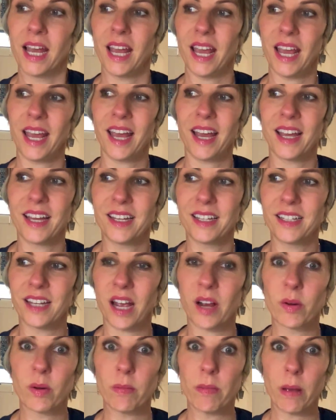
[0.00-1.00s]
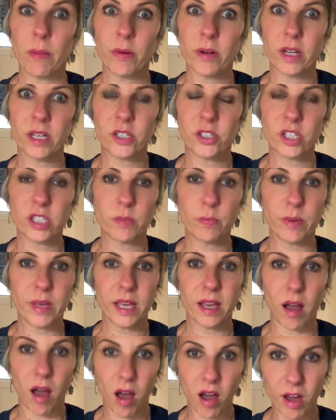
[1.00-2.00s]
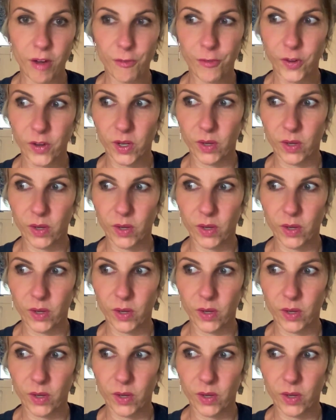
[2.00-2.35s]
And I remembered it just being awful.